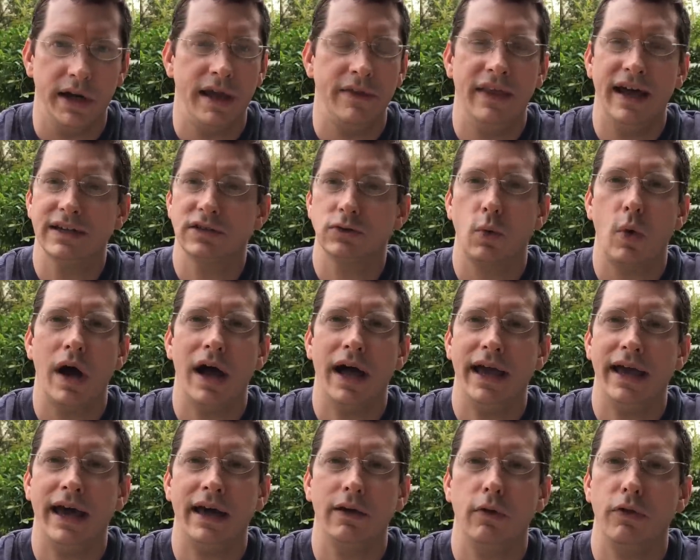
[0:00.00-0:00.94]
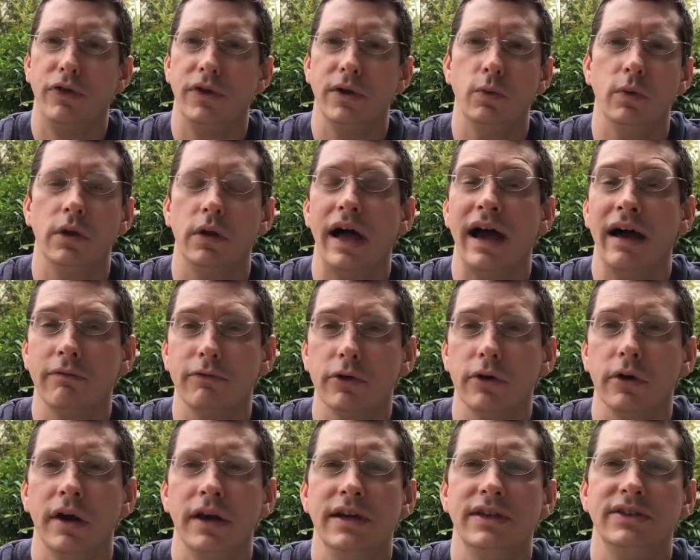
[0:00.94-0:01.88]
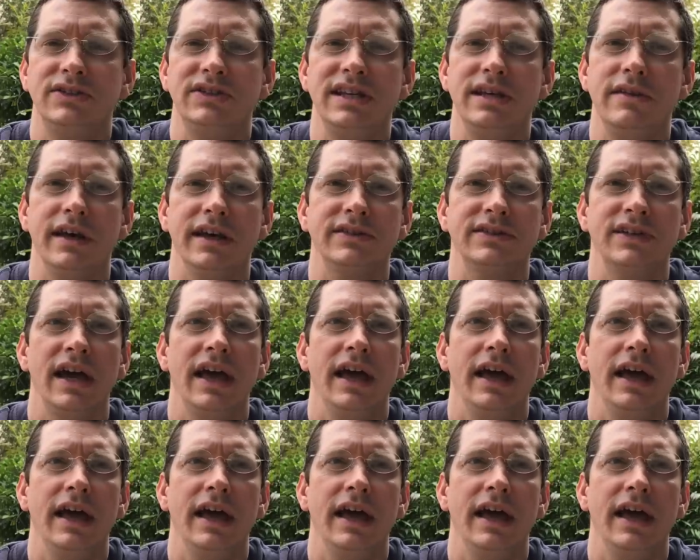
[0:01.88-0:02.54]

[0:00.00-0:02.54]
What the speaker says: and that's why I don't think we'll ever see this.